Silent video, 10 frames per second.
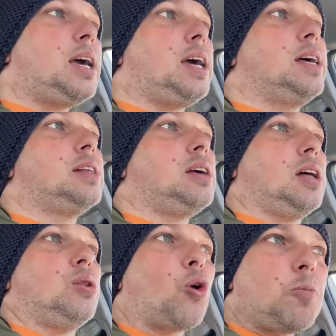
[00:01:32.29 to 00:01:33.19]
And
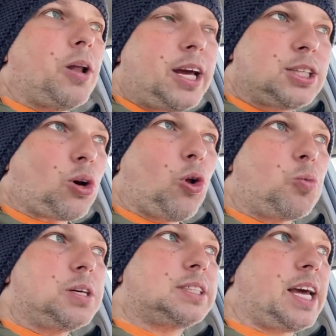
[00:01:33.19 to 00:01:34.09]
normally it's
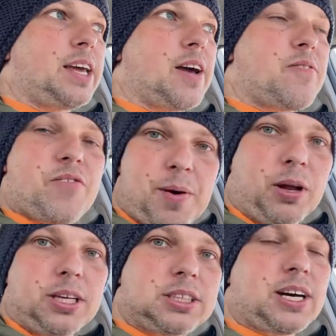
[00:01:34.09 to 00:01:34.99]
always a
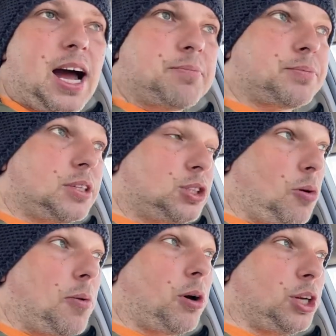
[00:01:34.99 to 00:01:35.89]
family time.
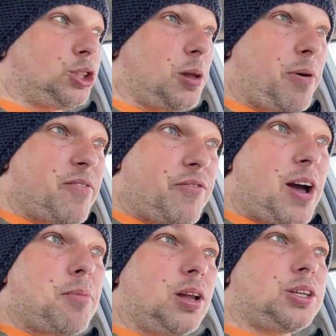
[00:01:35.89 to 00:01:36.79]
So I'm gonna join my
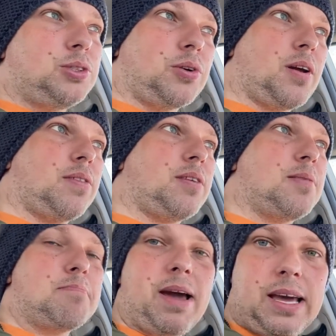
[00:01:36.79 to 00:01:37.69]
family during the
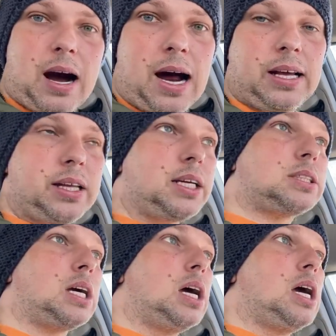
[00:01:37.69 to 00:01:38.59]
May holidays.